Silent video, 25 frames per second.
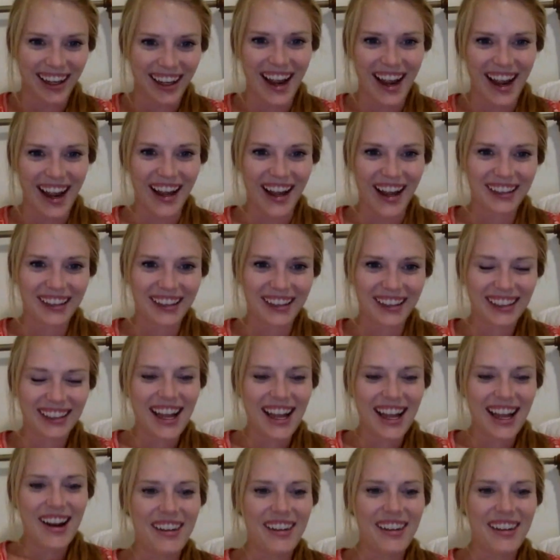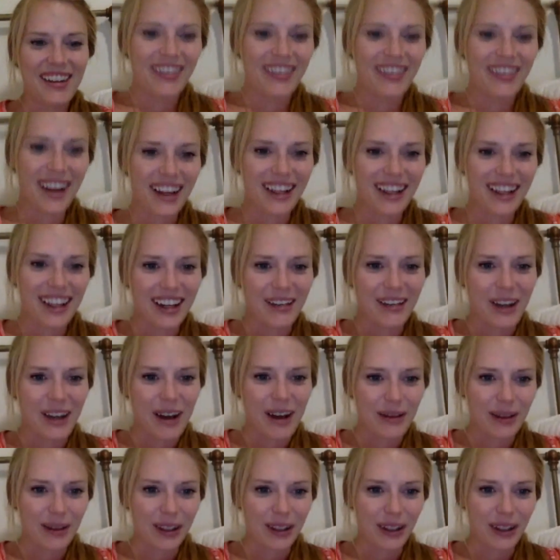to do? We all hit them
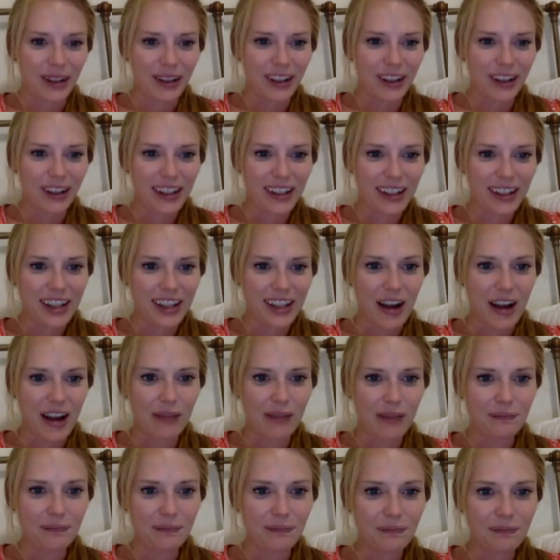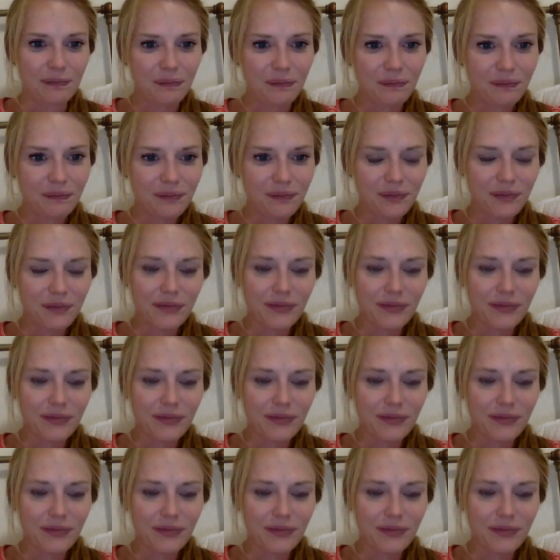up really quickly. So okay.